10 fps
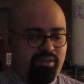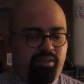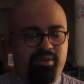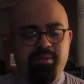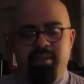
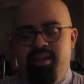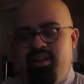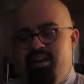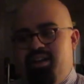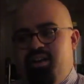sorry,
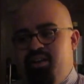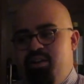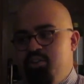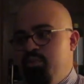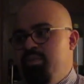
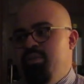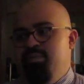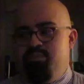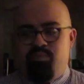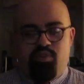you'll
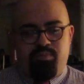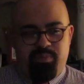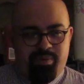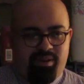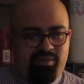be more than
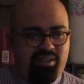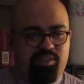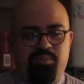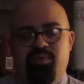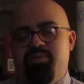prepared and
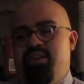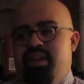you'll be able to